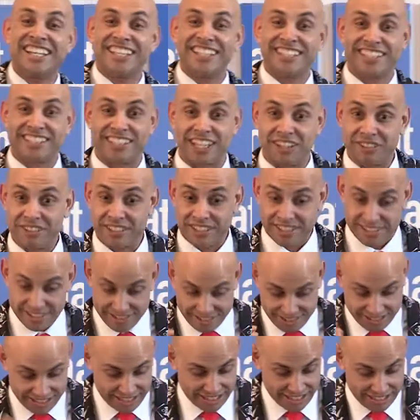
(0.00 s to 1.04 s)
So,
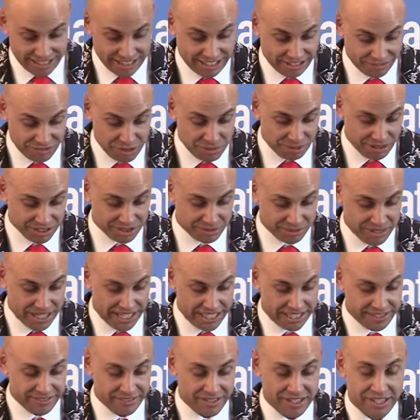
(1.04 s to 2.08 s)
if you pass
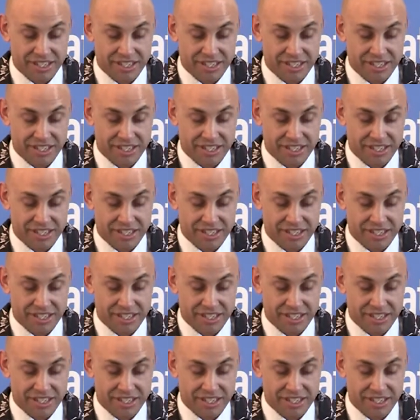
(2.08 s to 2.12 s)
away,